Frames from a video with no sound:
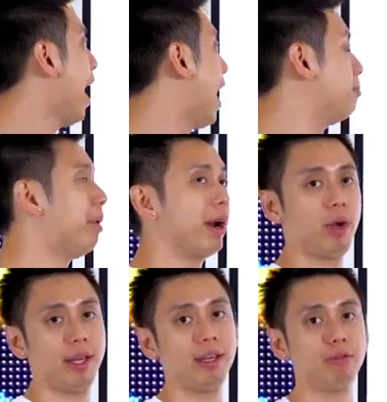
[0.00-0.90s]
And by the
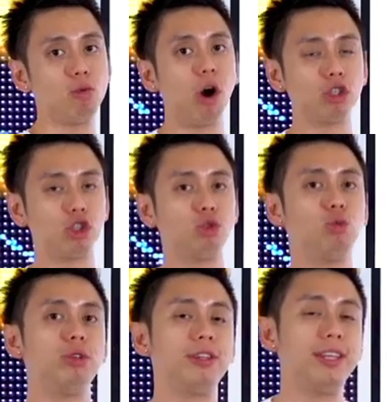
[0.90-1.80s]
way, if you watch
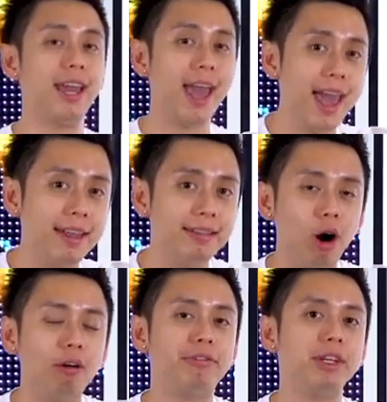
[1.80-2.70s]
to the
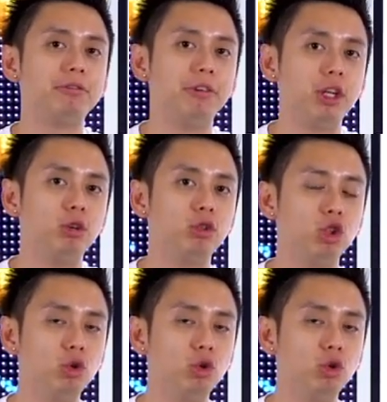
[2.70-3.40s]
end of this video,